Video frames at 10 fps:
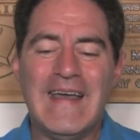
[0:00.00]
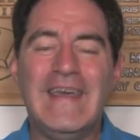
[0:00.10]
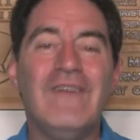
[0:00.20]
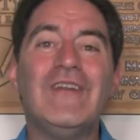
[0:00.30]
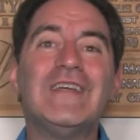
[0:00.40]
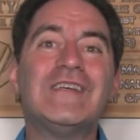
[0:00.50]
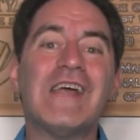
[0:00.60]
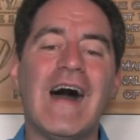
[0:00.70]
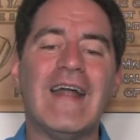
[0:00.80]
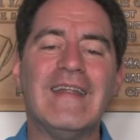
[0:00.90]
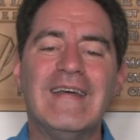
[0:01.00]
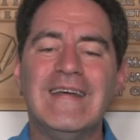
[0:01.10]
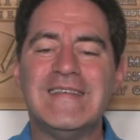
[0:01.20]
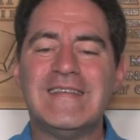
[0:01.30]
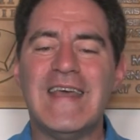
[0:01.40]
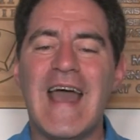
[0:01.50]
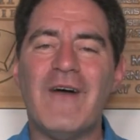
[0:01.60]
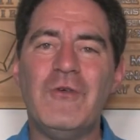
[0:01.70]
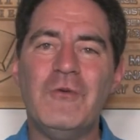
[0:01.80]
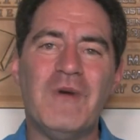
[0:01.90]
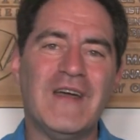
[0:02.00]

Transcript: Give it a shot see how you